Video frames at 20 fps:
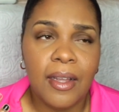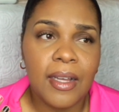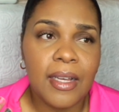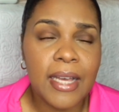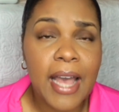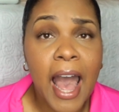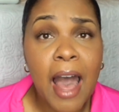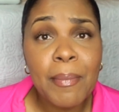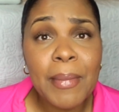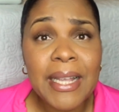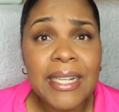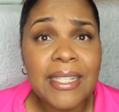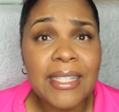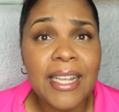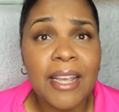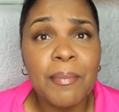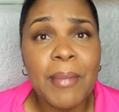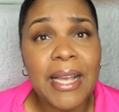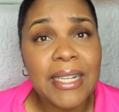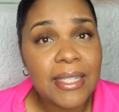comments
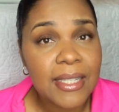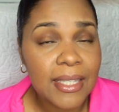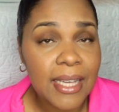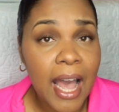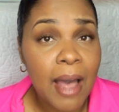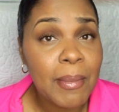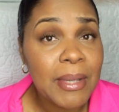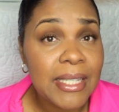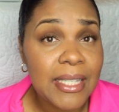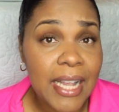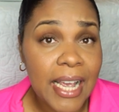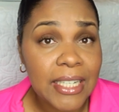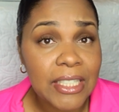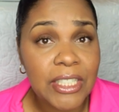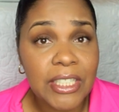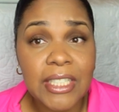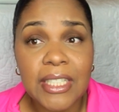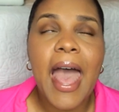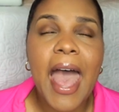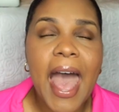in my comment sections